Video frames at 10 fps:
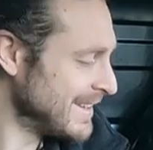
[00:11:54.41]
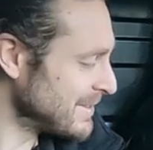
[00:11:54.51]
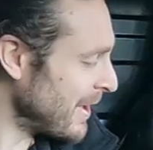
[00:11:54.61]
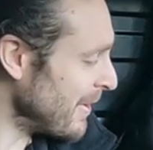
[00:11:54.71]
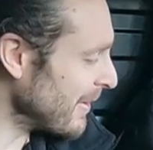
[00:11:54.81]

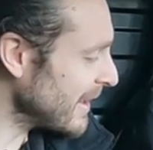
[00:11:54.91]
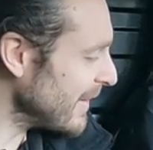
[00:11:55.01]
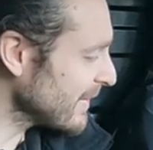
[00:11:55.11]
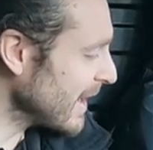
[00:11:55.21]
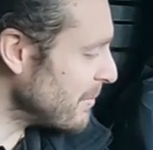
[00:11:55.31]
So I'm going to
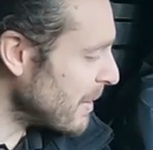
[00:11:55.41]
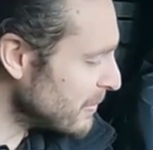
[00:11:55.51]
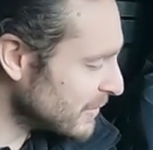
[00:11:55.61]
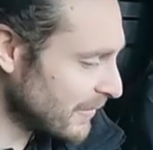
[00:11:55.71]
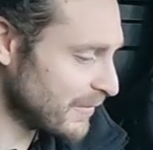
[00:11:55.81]
have to come up
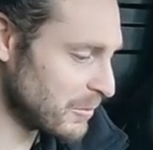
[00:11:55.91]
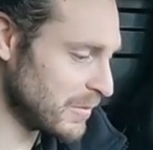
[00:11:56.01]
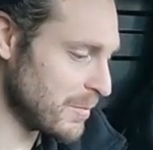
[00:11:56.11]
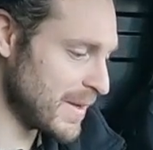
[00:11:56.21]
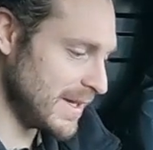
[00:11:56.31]
with something
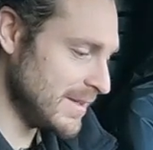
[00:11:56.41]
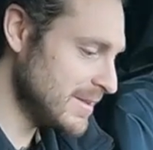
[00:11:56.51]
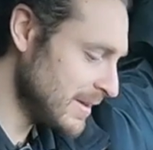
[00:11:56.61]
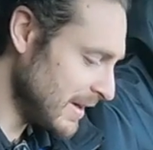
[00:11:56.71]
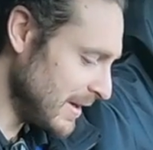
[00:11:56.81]
with the
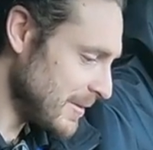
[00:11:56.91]
beans.